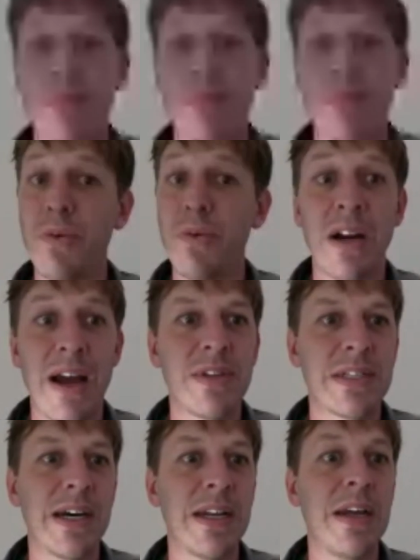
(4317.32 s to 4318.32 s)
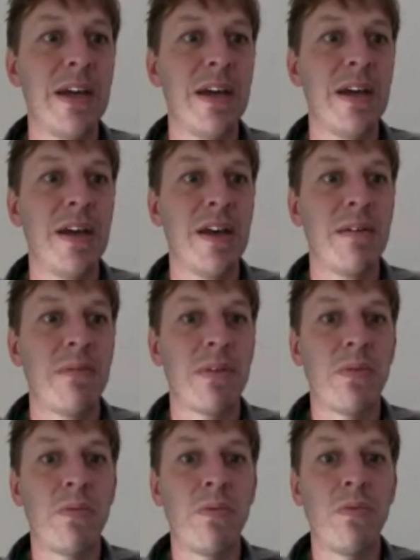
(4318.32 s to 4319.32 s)
already have this done.
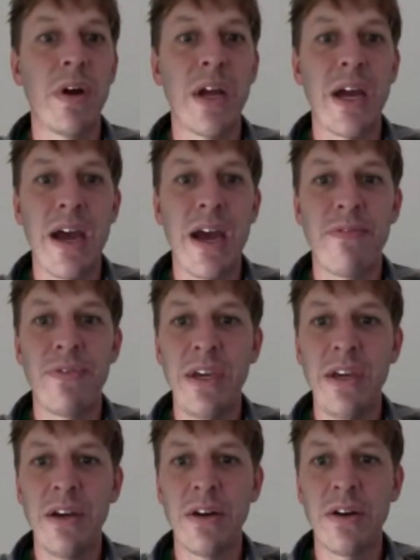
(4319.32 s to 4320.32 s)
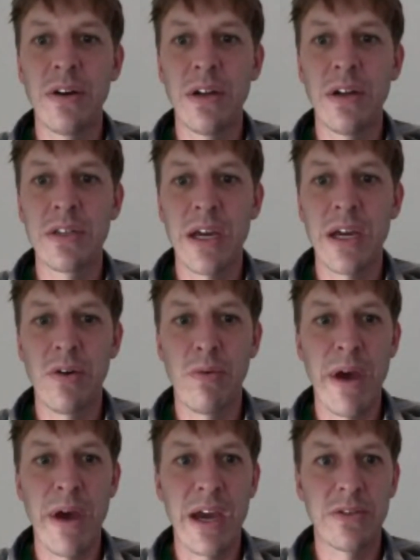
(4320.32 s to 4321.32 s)
What I have here is I
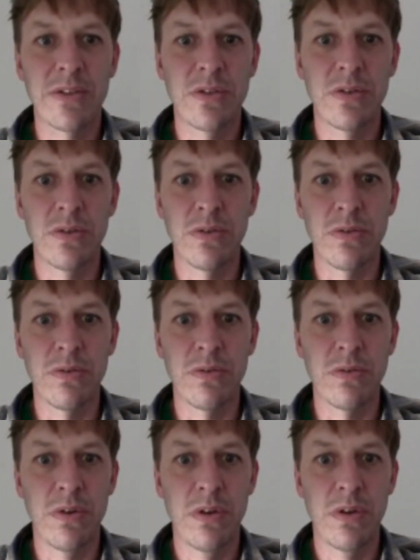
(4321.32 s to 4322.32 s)
go back to